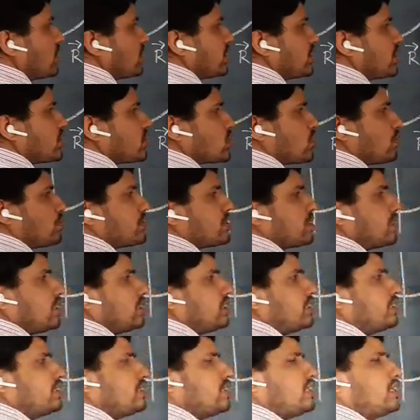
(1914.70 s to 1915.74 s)
you can stop till
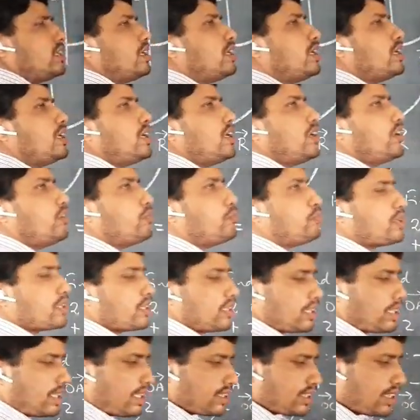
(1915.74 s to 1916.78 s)
here,
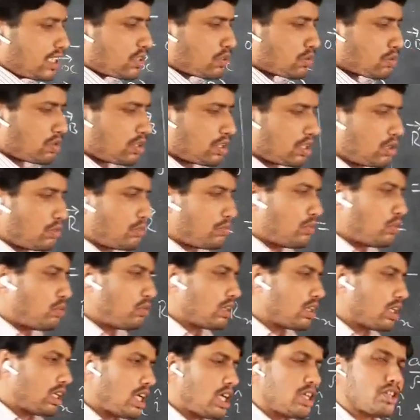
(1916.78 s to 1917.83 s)
but then as I told, if
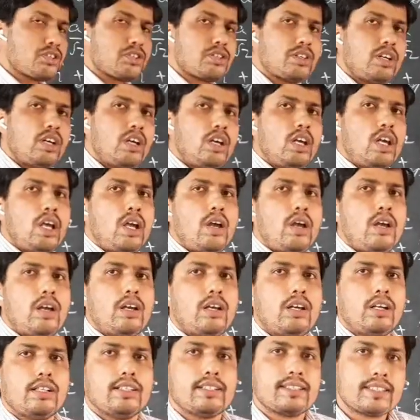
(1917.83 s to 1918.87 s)
you are asked
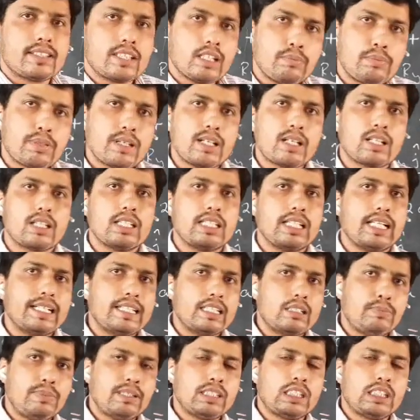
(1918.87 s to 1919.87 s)
separately and